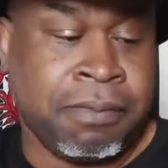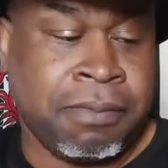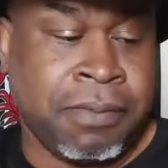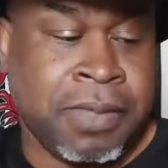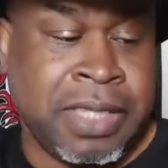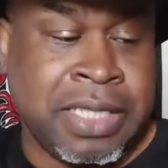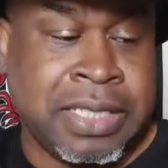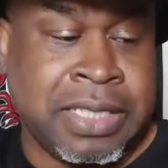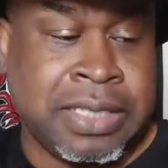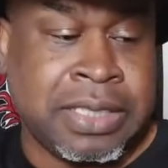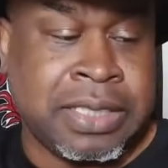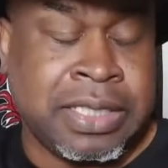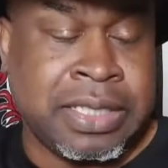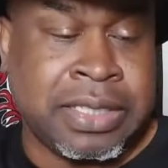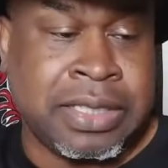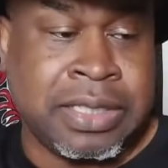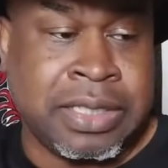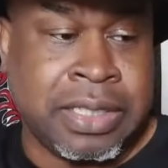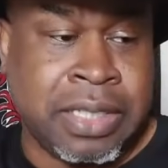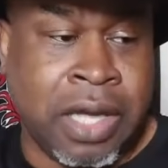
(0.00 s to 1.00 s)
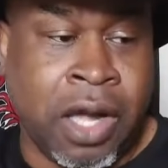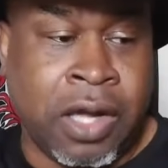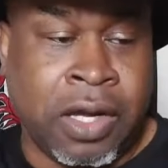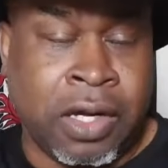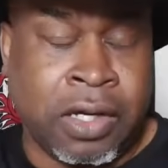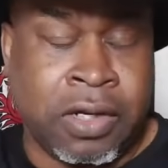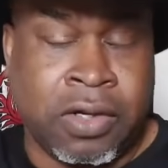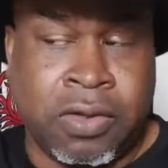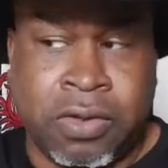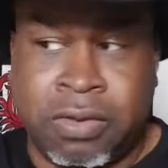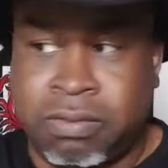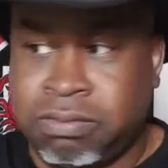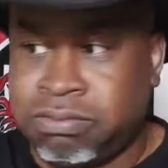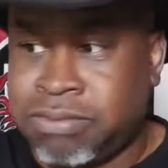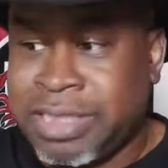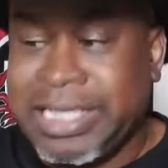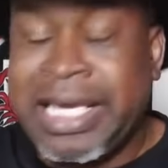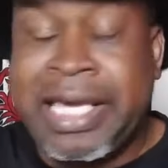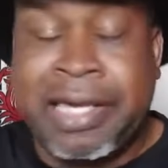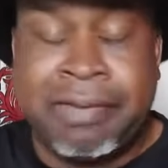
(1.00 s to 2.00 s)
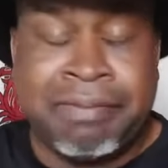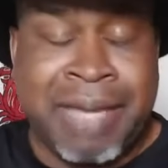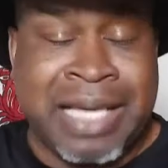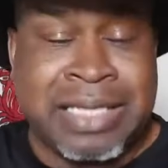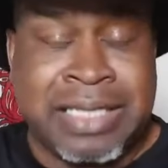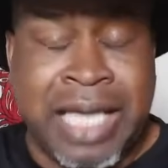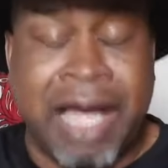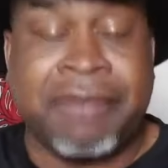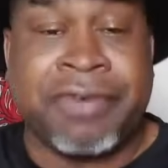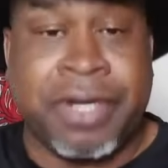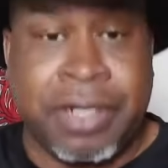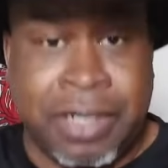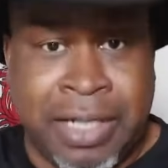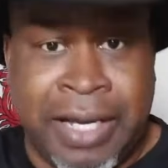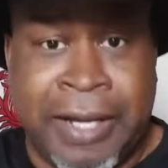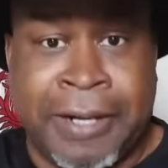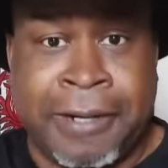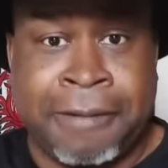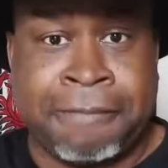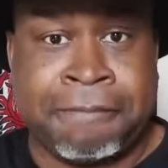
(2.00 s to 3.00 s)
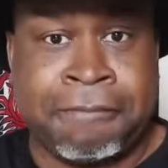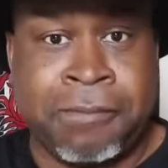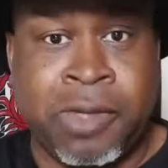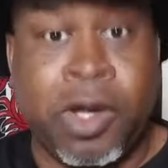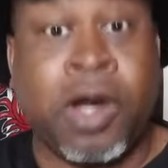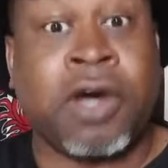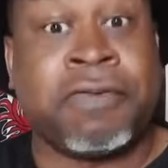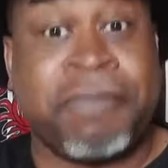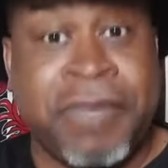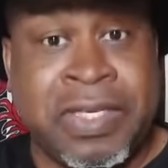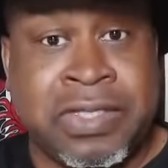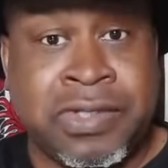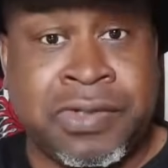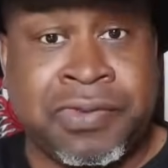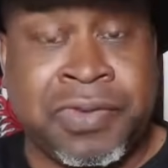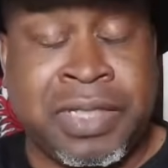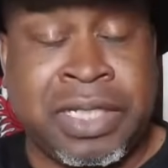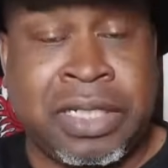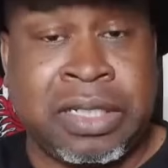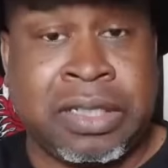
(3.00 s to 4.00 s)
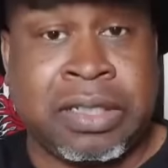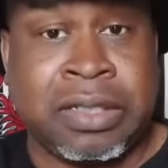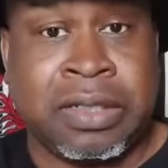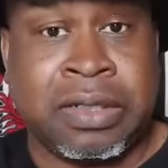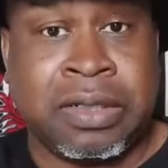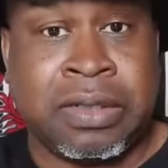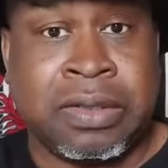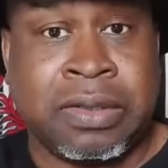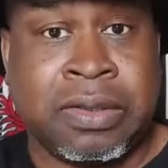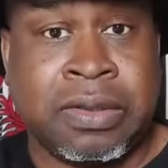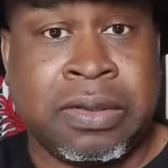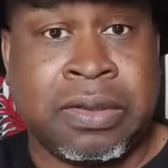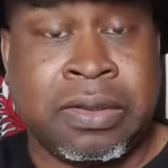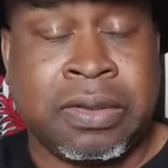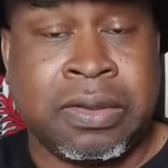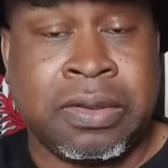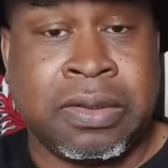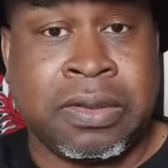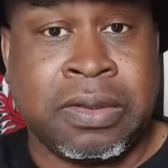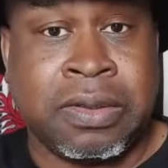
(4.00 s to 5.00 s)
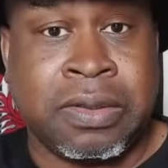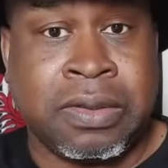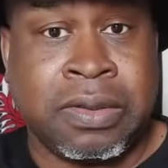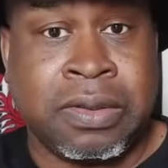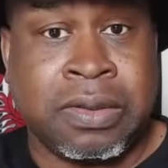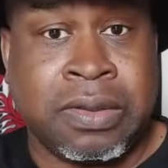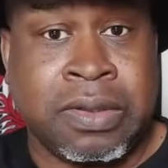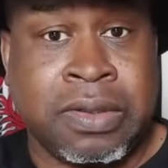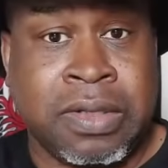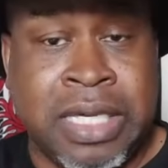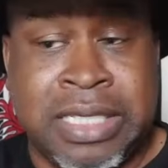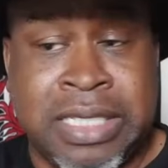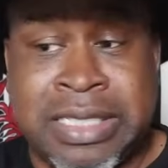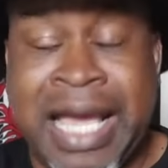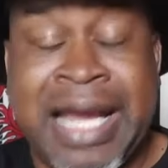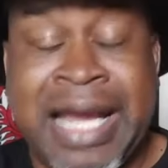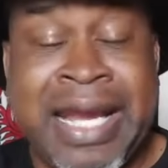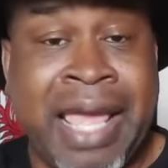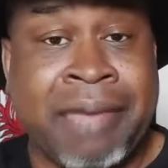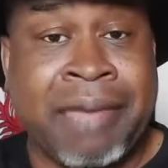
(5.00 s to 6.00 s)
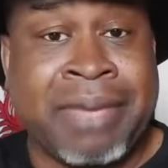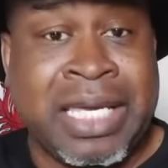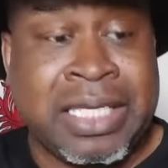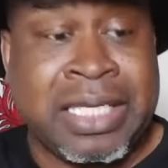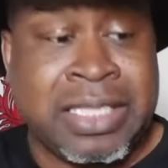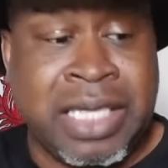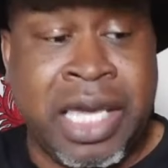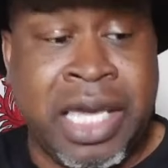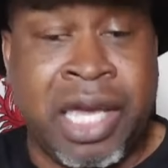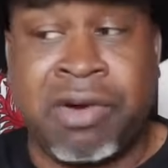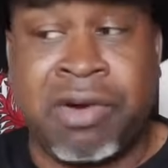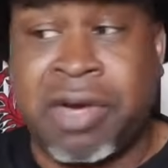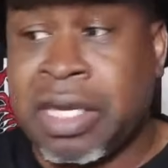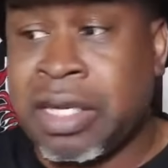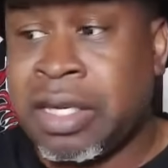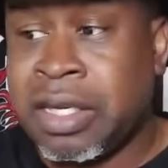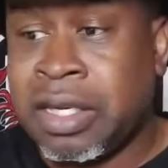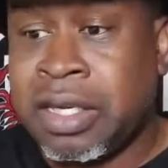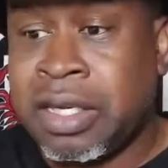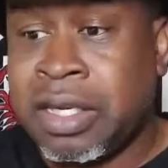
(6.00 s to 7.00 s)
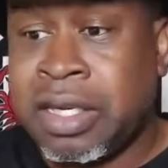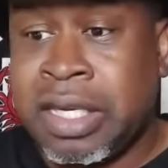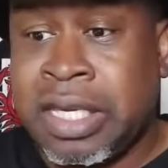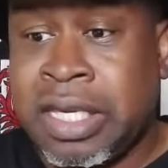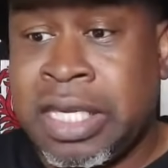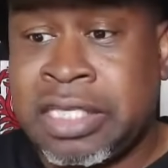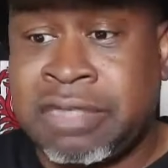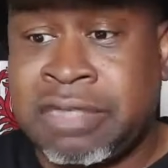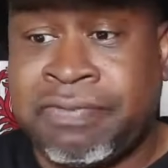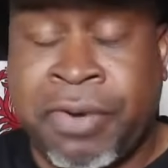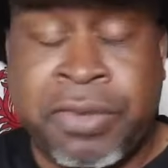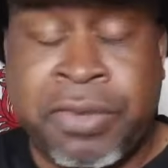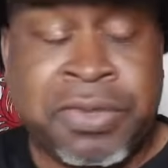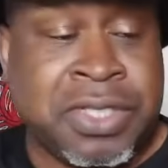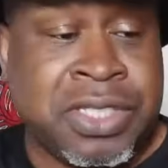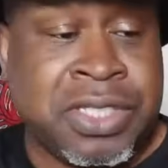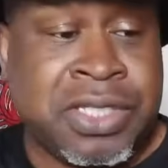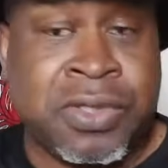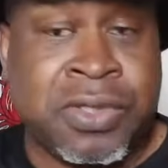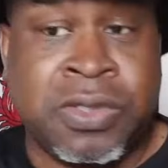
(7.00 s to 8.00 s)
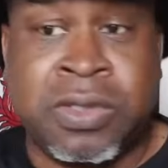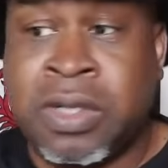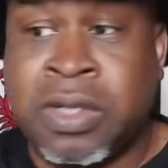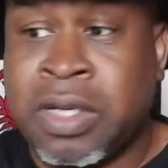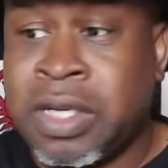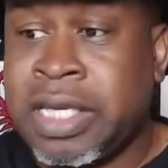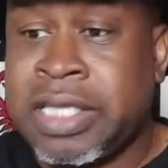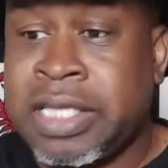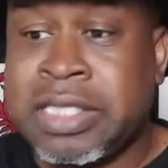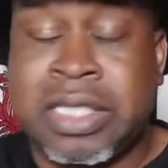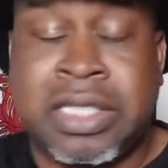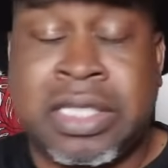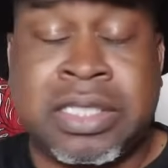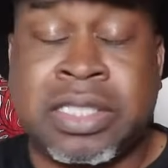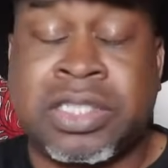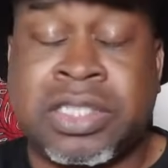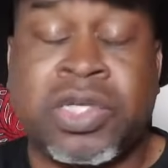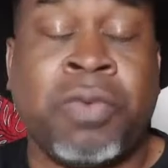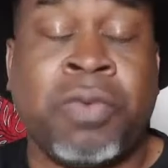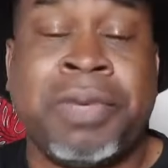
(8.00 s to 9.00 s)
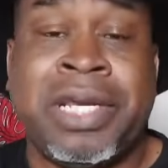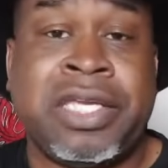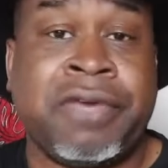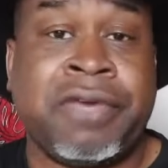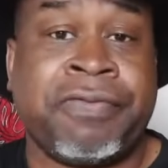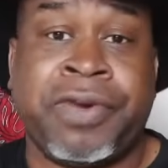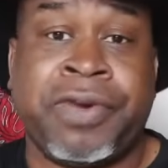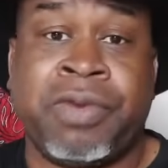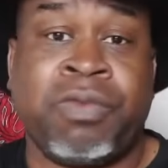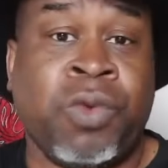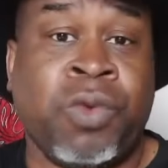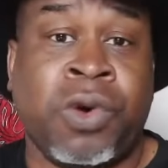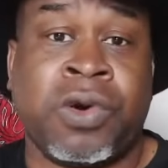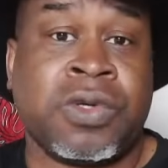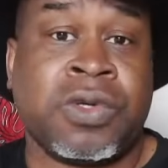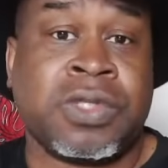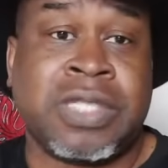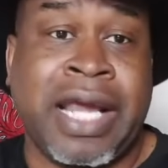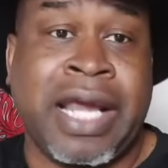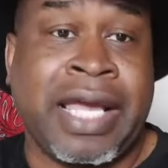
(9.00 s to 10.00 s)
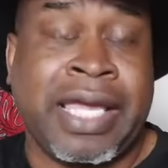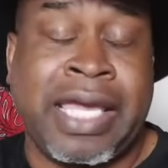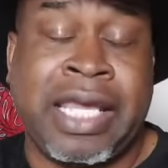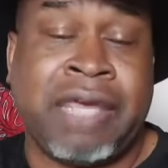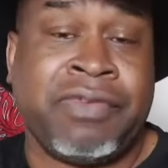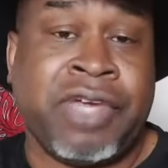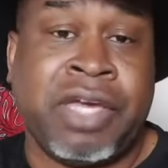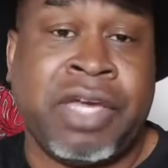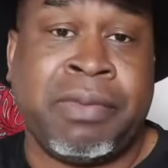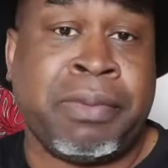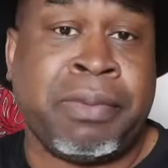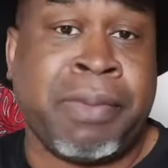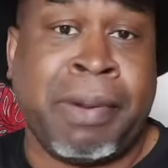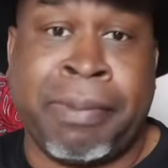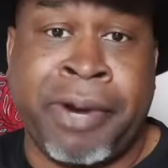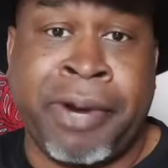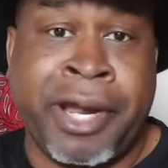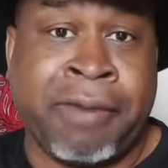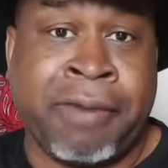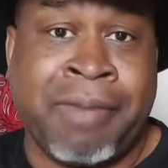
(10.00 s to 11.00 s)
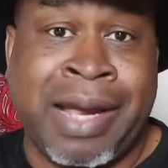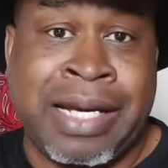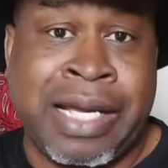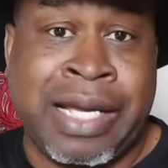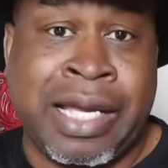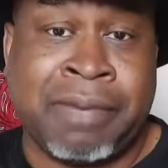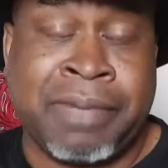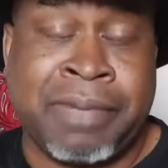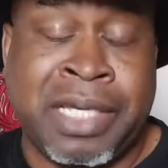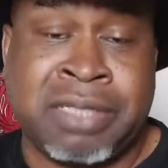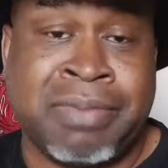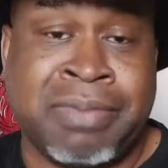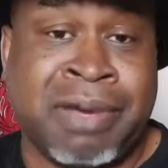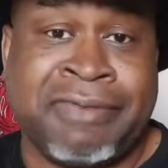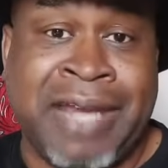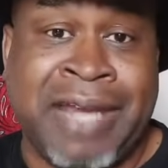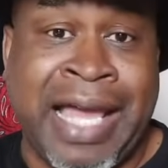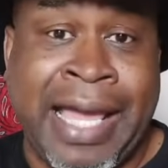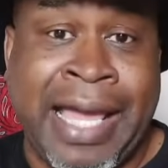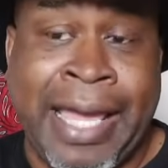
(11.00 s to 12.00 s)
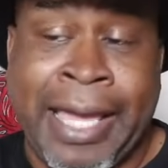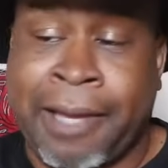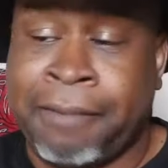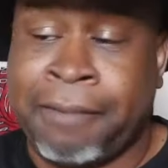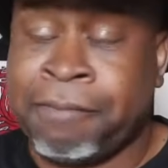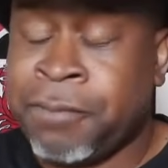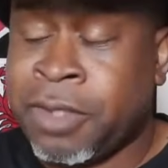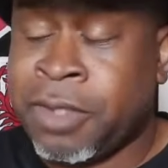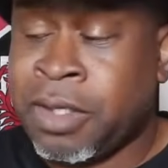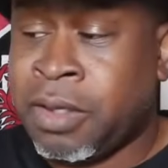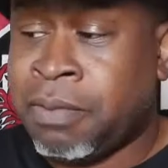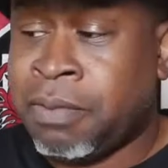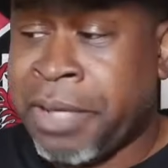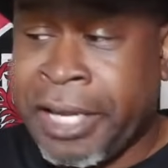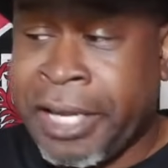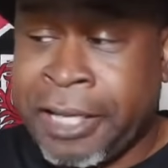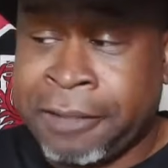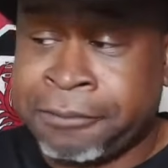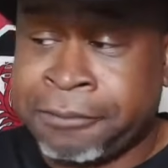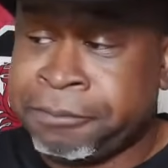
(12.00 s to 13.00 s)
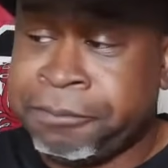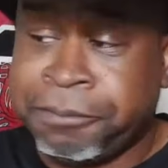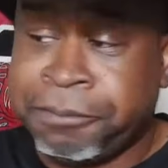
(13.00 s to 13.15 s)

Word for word: This team by South Carolina offensively is dynamic. It's scary. It's versatile. It's so many different words that I can't even come in my brain right now because of my fly hat, but